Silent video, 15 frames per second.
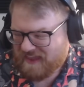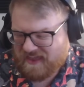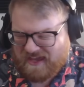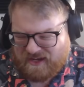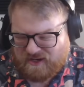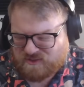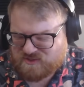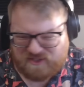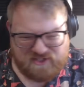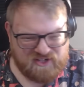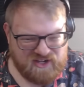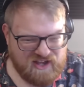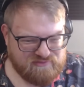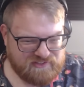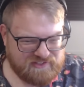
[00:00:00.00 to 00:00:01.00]
I don't drink
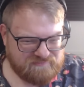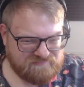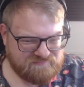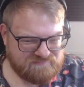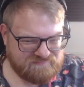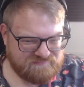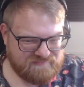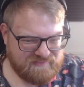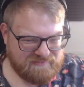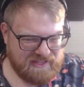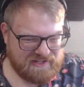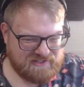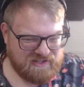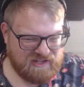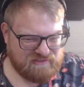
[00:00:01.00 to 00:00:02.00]
coffee. I'm not
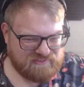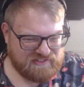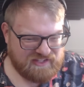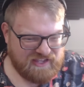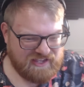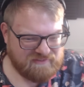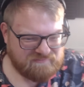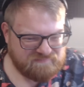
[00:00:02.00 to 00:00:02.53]
a coffee guy.